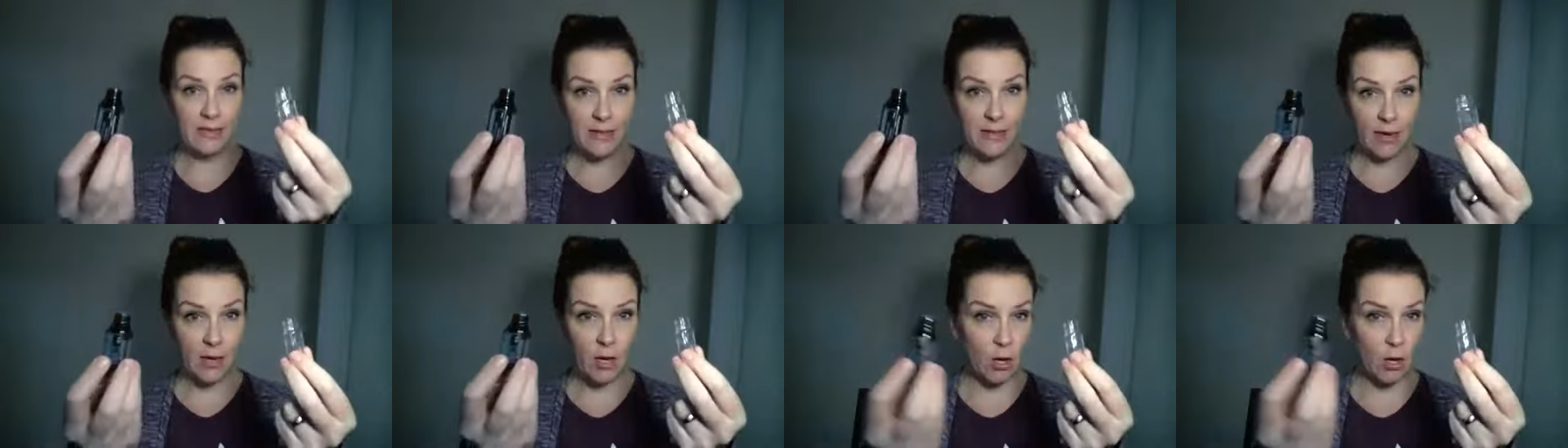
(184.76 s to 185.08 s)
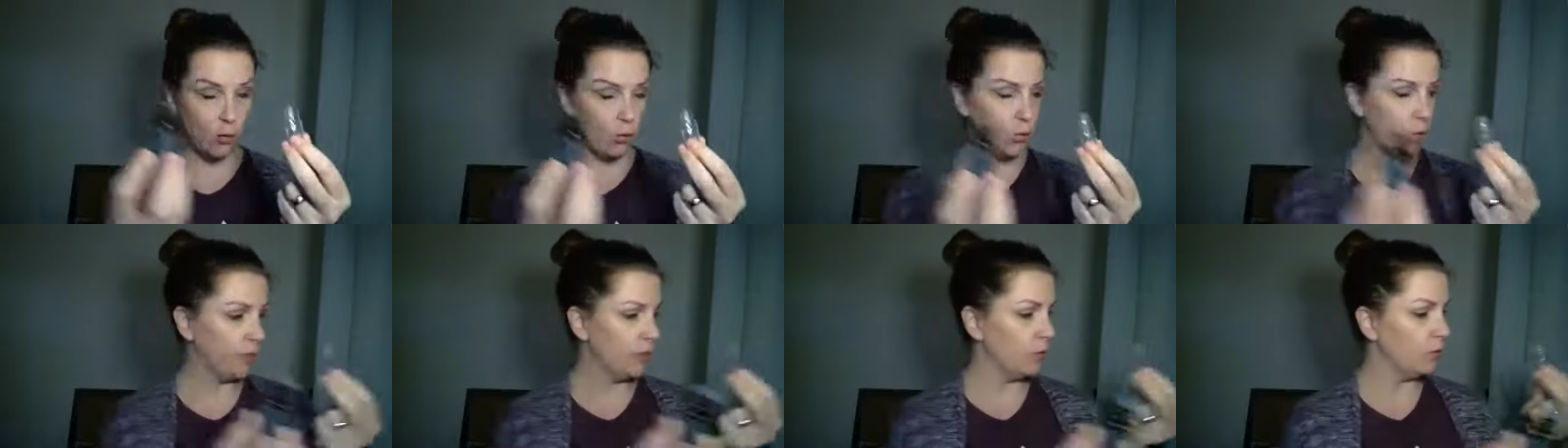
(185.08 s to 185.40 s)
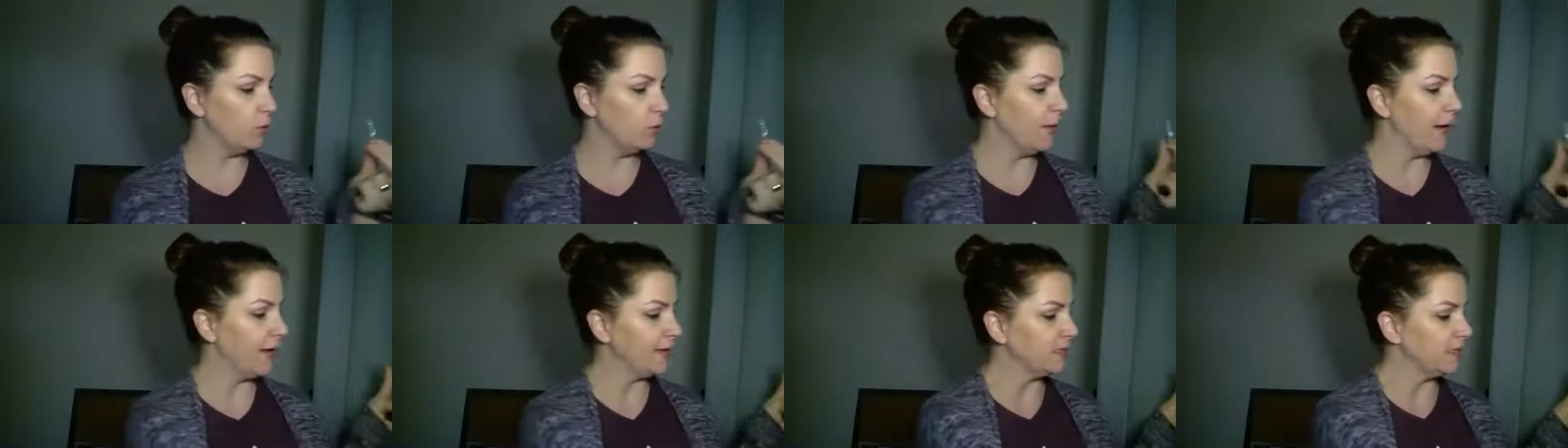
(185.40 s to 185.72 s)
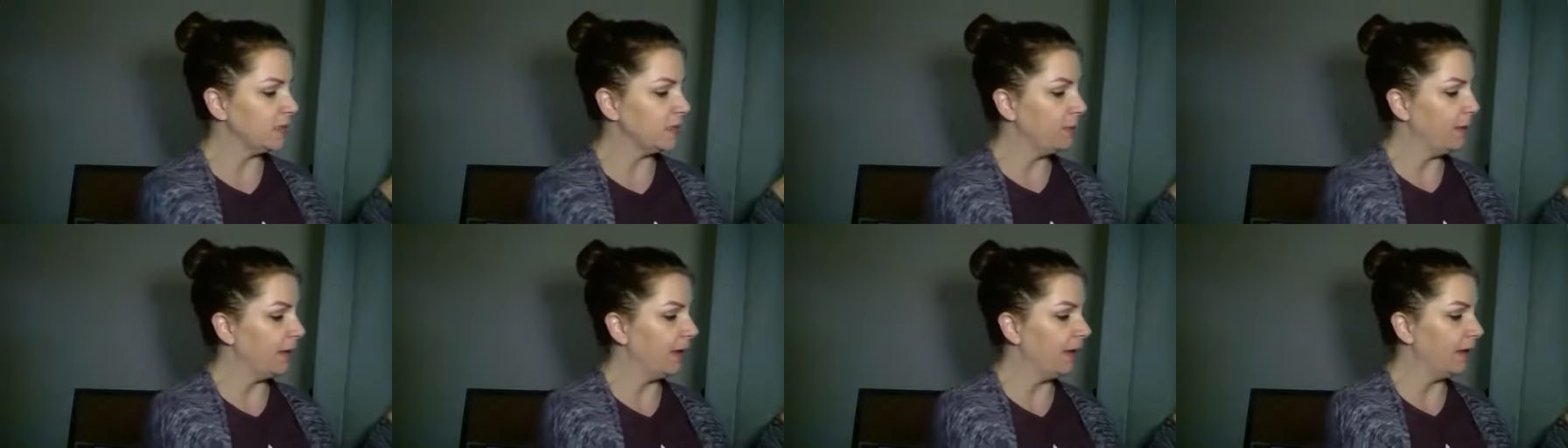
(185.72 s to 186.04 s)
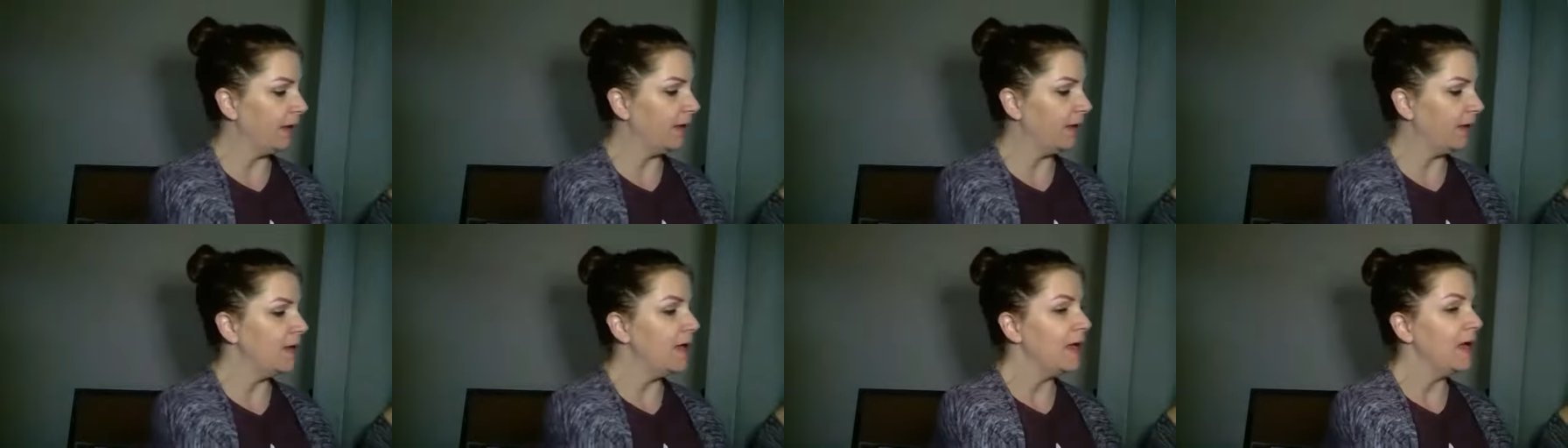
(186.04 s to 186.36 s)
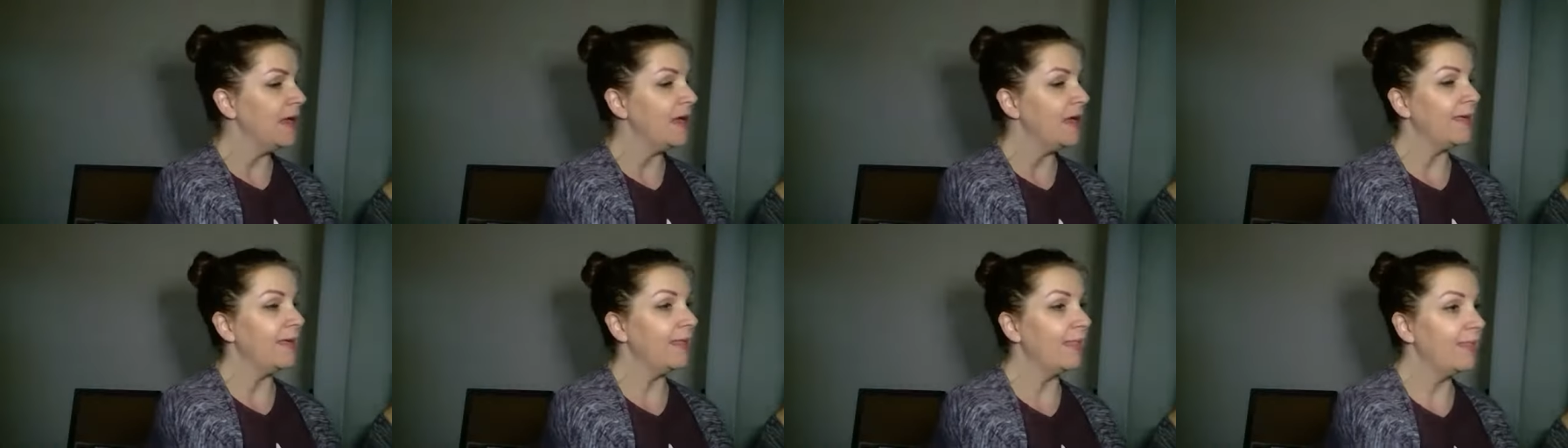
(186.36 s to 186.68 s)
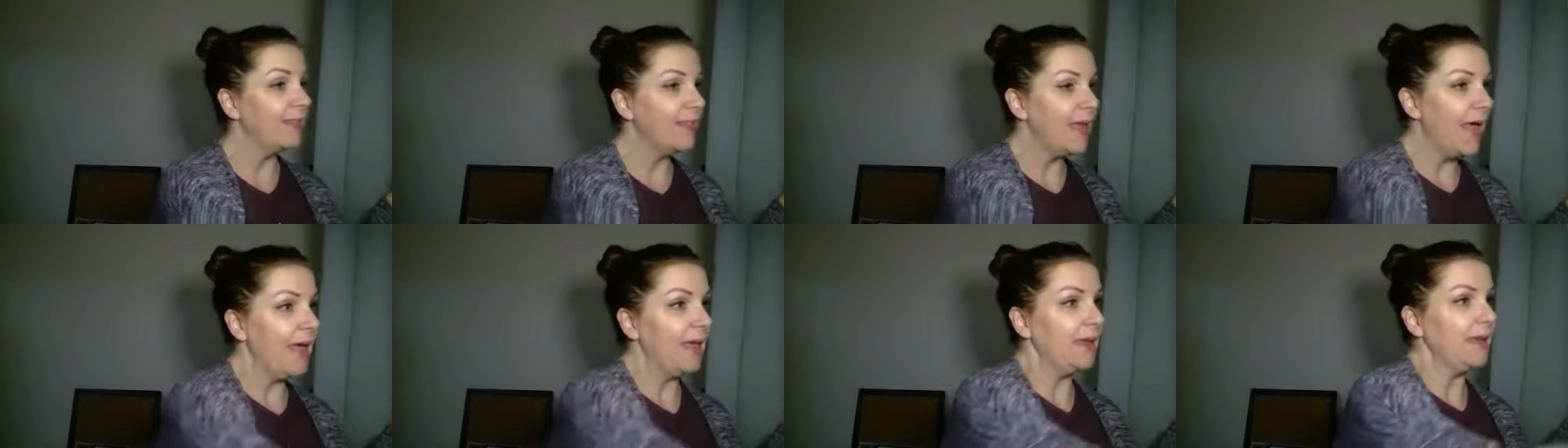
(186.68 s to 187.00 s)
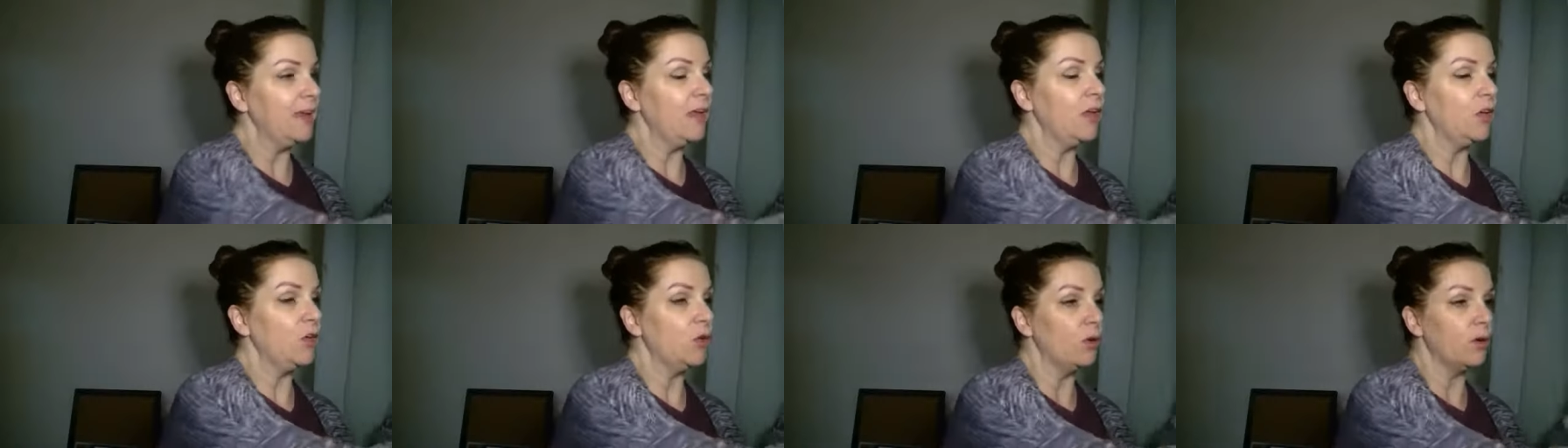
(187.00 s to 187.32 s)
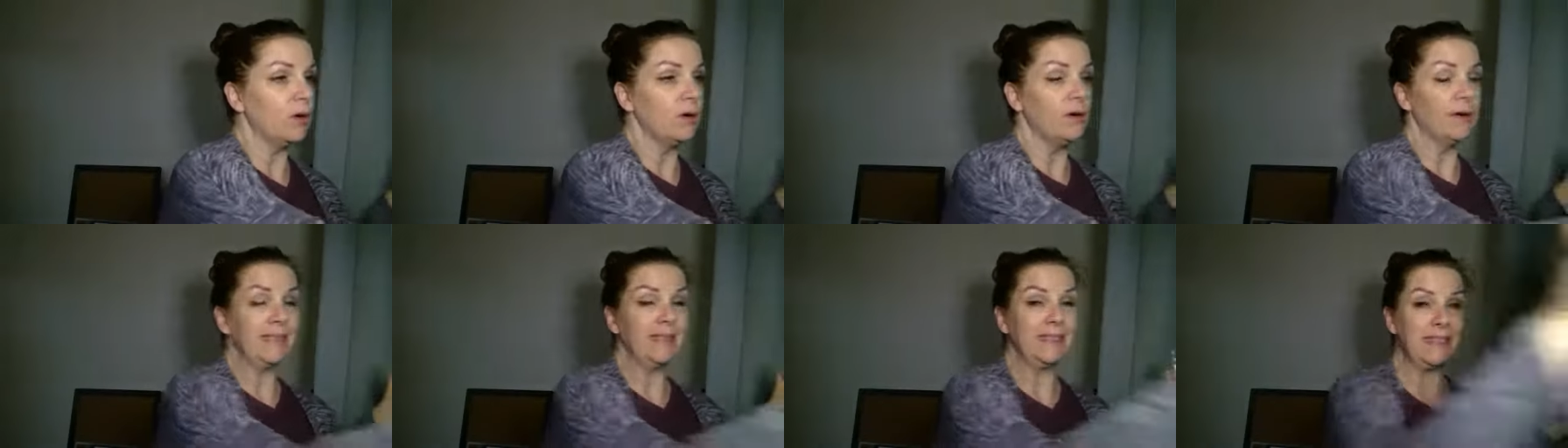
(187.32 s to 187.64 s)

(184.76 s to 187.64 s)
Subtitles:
that go with the recipe, then you're going